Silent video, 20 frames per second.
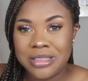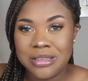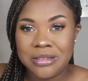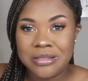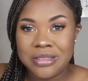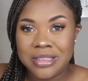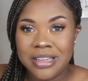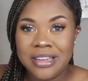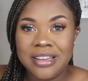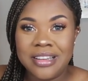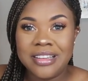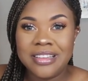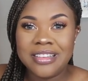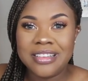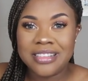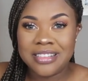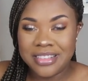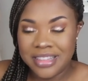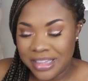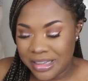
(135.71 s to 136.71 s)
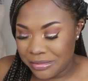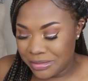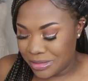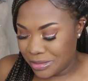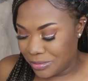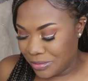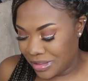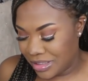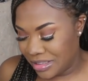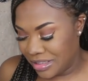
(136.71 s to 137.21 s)
So yeah, that
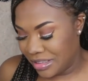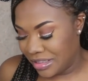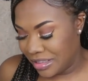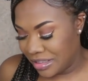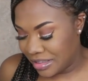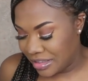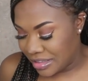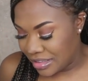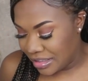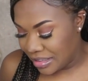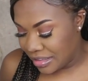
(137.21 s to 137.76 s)
was one of the other